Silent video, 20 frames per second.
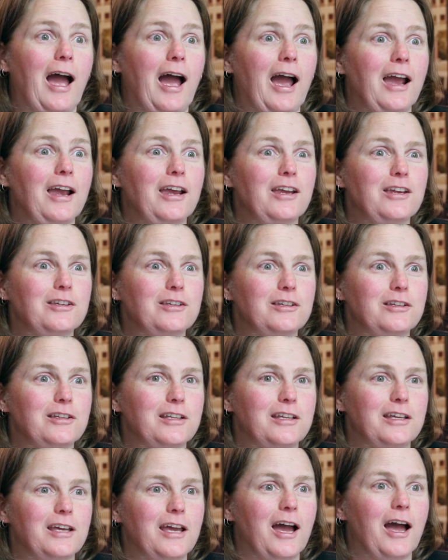
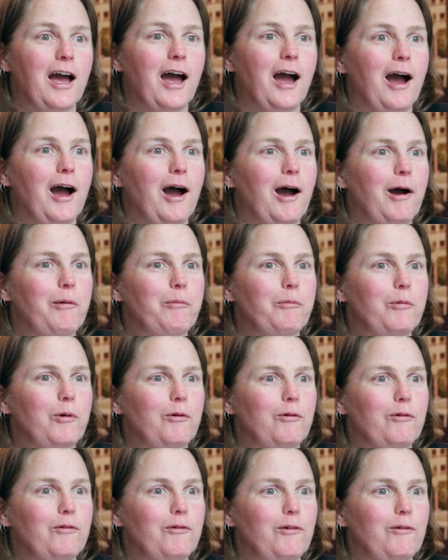Actually, I'm
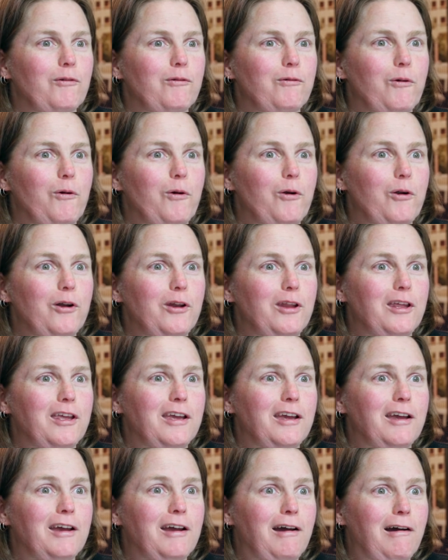over
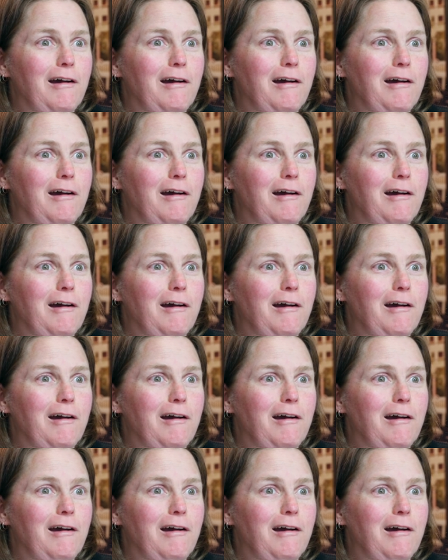40.